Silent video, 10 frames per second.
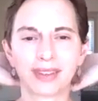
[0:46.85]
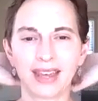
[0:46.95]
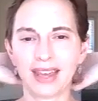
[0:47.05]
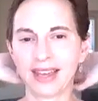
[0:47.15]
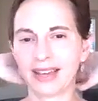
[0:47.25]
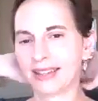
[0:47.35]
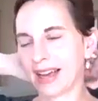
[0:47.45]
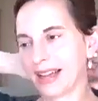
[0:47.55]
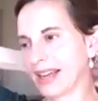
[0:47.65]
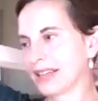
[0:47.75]
And
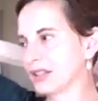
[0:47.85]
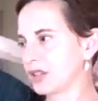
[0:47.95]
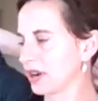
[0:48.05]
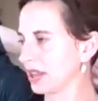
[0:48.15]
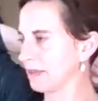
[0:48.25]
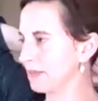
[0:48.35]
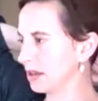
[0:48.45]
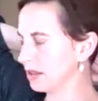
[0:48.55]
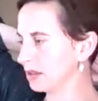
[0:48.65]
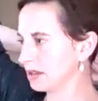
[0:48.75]
I like to start in the
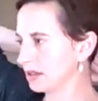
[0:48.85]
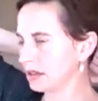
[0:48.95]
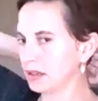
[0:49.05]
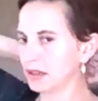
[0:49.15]
middle